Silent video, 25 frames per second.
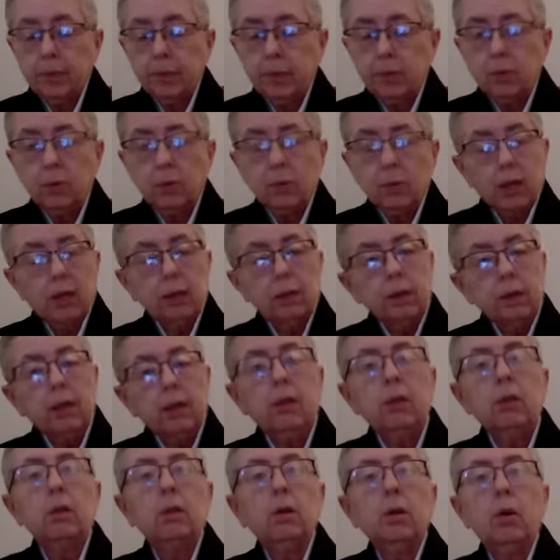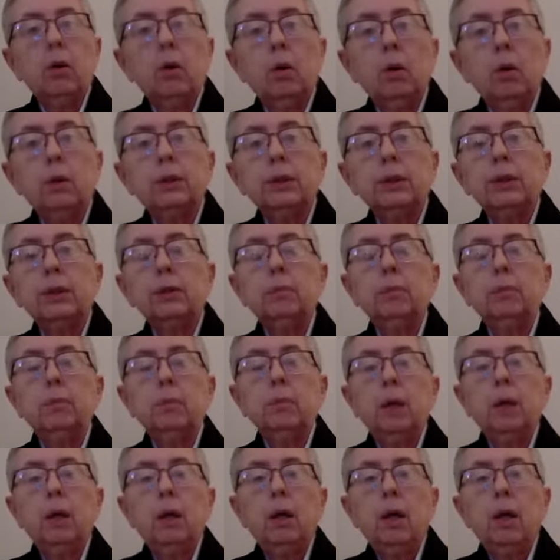Do they lead to wholesome